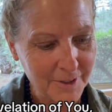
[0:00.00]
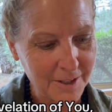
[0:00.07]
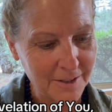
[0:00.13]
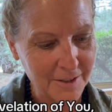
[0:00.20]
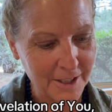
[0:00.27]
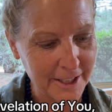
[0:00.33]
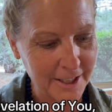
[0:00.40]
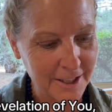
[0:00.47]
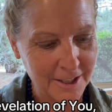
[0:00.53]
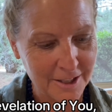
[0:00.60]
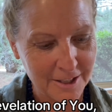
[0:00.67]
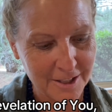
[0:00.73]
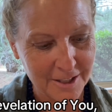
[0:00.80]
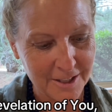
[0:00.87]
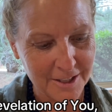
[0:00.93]
I
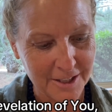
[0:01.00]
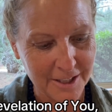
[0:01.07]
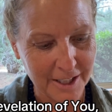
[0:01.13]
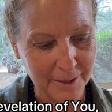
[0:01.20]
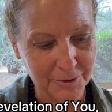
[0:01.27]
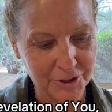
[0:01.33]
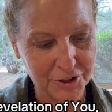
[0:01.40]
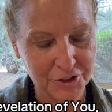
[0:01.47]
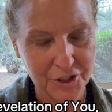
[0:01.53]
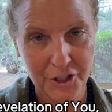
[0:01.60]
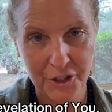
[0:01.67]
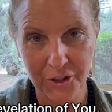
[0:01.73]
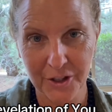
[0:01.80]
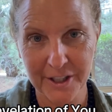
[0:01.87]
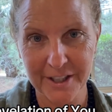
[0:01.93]
was just
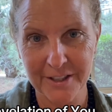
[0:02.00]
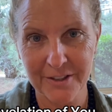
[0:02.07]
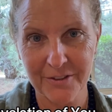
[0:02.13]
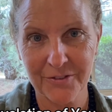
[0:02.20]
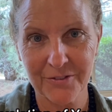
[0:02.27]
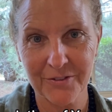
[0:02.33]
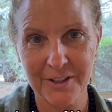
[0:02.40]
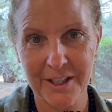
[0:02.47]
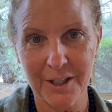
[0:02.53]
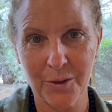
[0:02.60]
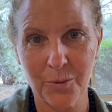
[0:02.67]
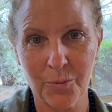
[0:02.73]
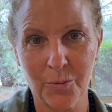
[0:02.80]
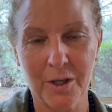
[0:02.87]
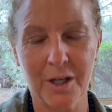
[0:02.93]
curious,
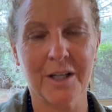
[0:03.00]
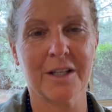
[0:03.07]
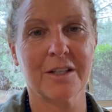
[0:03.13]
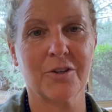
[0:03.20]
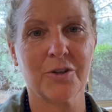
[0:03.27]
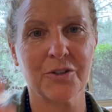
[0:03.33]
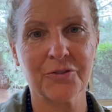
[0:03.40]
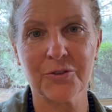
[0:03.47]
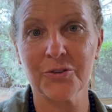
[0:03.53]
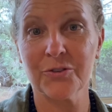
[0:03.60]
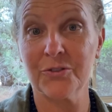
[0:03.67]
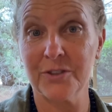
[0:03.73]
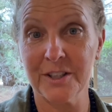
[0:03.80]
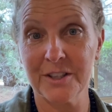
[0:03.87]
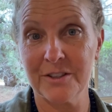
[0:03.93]
what crystals
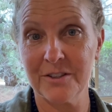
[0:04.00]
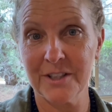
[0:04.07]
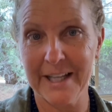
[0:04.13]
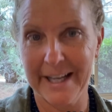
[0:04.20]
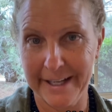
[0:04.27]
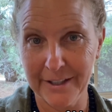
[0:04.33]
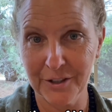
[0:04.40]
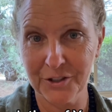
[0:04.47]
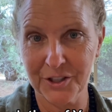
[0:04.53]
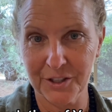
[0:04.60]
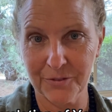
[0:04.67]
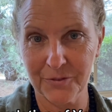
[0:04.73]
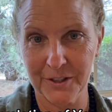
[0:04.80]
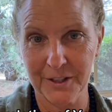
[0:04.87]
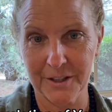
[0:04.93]
did to the energy
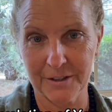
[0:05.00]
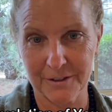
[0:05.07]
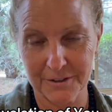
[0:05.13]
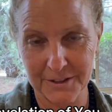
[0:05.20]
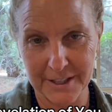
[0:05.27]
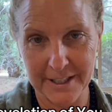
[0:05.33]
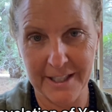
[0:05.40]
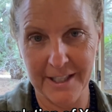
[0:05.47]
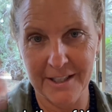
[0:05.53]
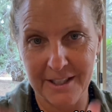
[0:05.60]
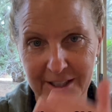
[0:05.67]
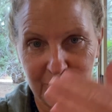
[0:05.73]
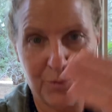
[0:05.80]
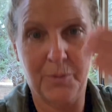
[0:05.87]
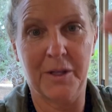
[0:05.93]
field. And
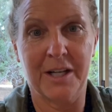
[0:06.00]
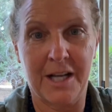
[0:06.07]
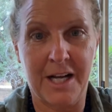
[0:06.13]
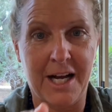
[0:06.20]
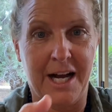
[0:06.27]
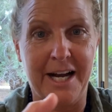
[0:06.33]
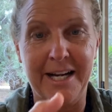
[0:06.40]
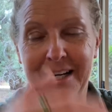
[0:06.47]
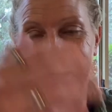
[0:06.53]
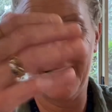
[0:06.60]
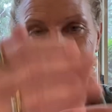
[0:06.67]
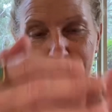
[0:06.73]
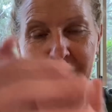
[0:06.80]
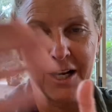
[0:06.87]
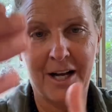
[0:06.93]
it's been
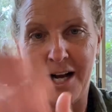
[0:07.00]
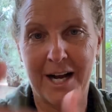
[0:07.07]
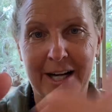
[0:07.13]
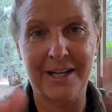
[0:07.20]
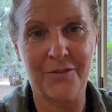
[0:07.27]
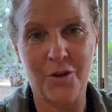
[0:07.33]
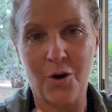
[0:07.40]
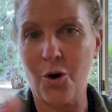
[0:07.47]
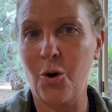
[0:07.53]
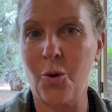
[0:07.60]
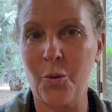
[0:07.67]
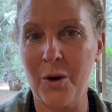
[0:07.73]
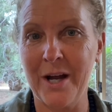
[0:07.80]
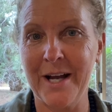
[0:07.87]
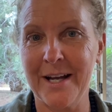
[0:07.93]
I've been guided the whole
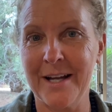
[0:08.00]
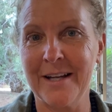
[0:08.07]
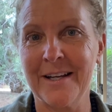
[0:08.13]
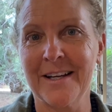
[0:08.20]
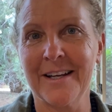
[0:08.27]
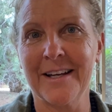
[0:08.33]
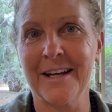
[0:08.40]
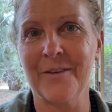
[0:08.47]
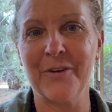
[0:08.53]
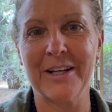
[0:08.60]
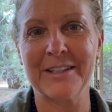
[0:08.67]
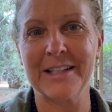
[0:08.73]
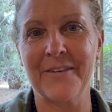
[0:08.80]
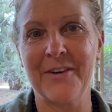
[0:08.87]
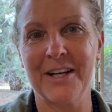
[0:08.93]
way. In
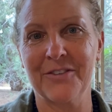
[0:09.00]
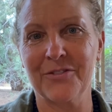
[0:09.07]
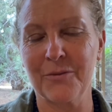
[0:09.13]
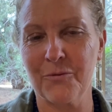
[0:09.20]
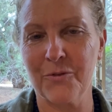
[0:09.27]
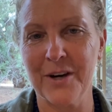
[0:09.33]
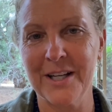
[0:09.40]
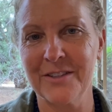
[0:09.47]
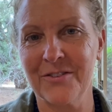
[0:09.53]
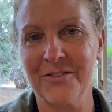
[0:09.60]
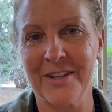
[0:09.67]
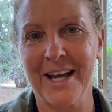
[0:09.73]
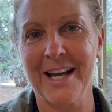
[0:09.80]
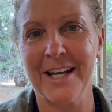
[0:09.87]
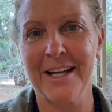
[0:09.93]
fact, I've had some friends
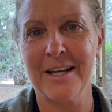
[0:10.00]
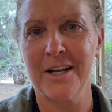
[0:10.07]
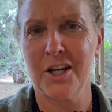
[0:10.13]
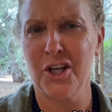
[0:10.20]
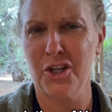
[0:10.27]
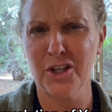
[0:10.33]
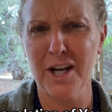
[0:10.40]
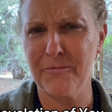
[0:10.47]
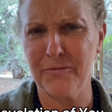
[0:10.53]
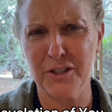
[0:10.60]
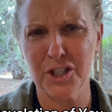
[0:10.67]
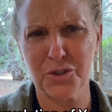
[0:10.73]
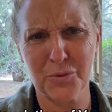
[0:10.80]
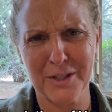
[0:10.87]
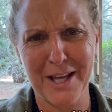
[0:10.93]
say, you're not
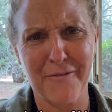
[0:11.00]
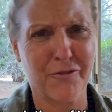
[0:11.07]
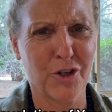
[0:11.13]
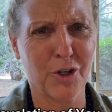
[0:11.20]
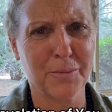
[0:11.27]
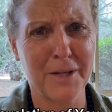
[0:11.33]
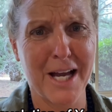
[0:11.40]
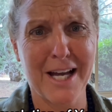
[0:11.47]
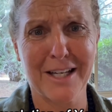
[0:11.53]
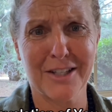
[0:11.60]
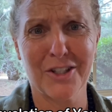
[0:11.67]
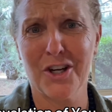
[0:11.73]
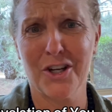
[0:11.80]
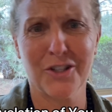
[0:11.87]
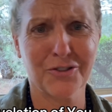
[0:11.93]
finished with that film yet?
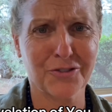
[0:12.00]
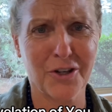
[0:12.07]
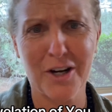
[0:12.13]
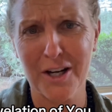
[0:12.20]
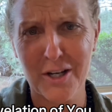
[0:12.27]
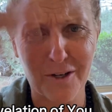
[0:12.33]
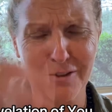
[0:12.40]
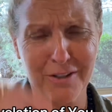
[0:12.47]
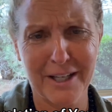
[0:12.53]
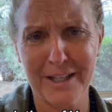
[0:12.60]
You started it